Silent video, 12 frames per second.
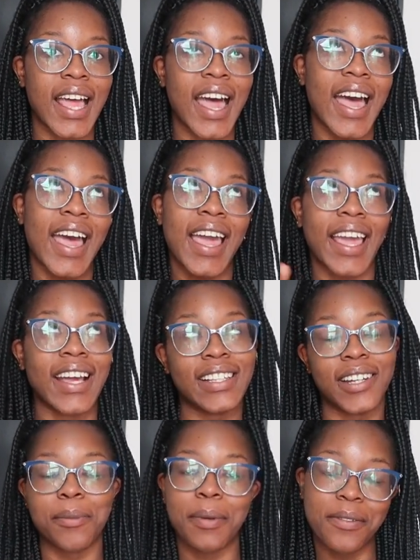I
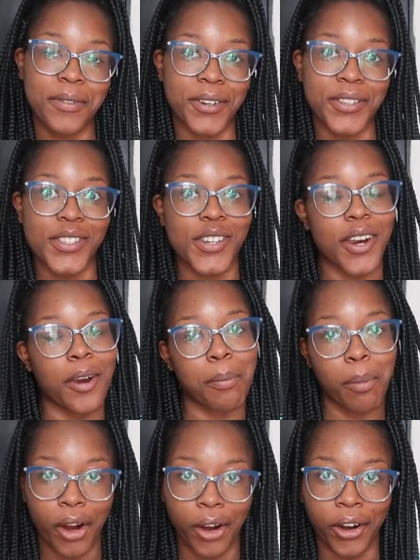cleared my first
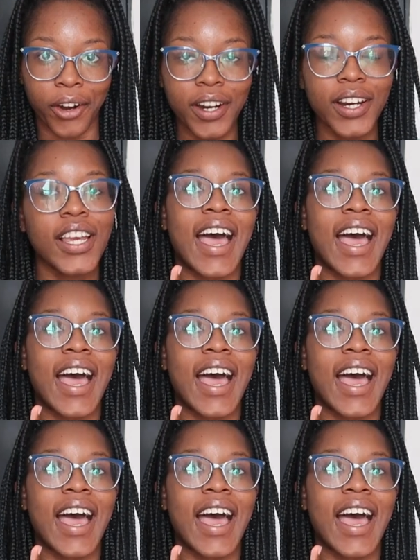year per.